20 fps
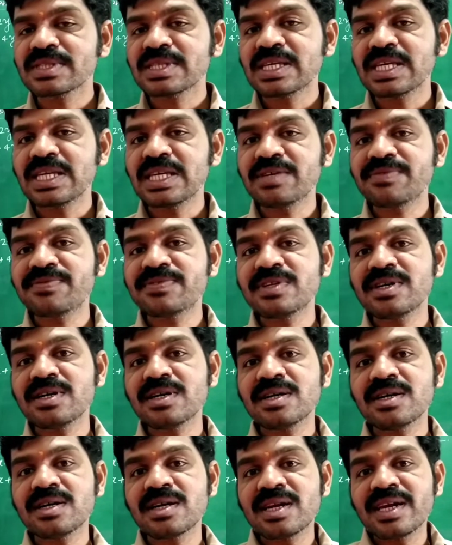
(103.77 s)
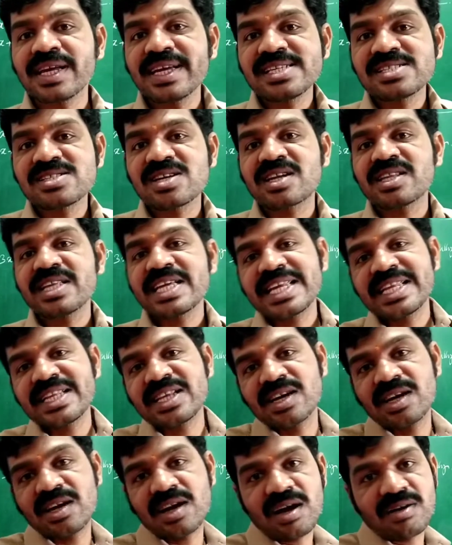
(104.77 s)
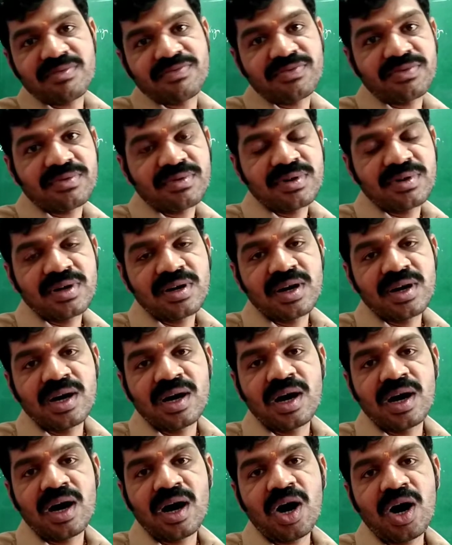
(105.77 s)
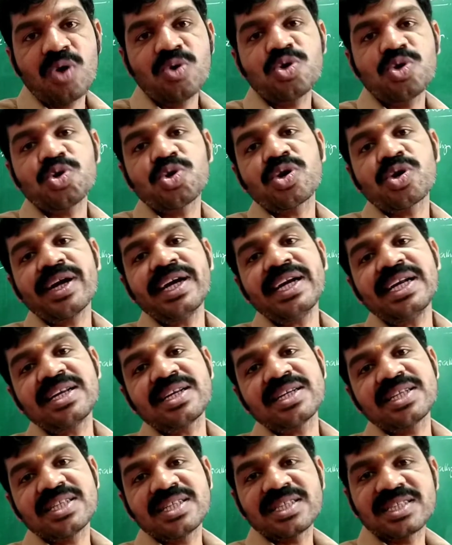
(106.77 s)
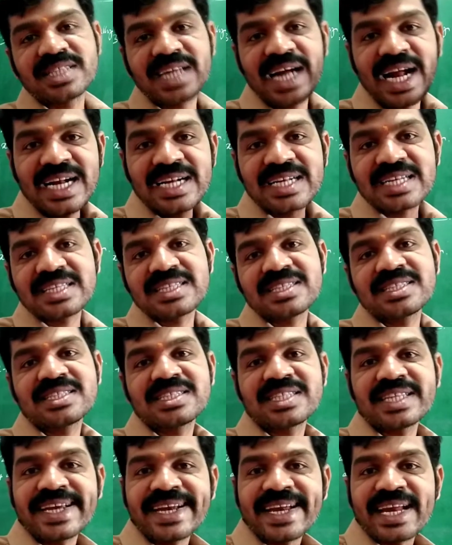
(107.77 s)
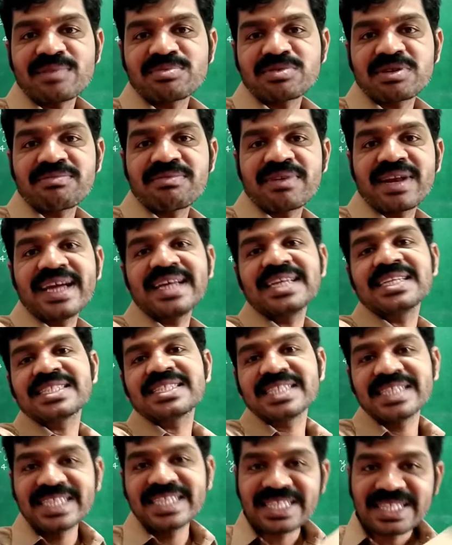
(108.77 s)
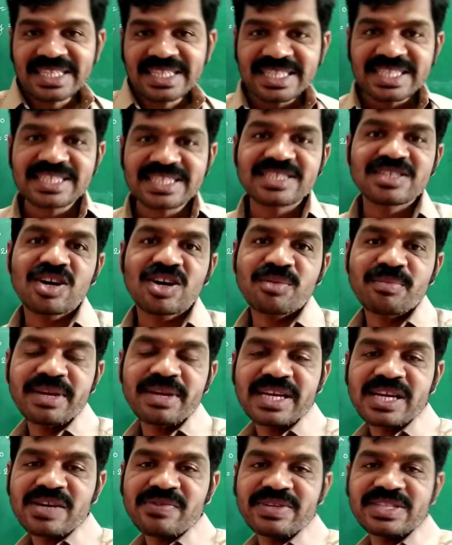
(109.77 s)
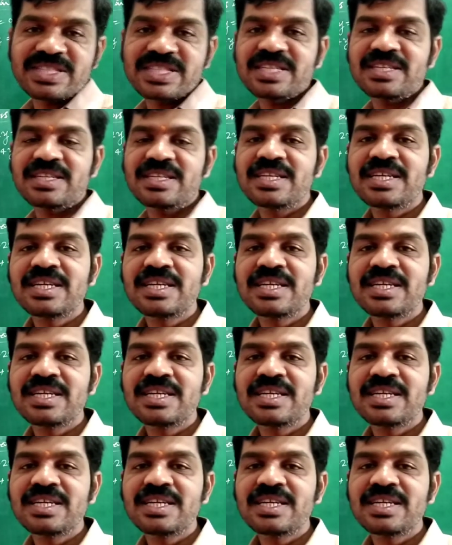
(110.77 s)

If the lines are there in the graph, how to write that three types of lines in this normal equation?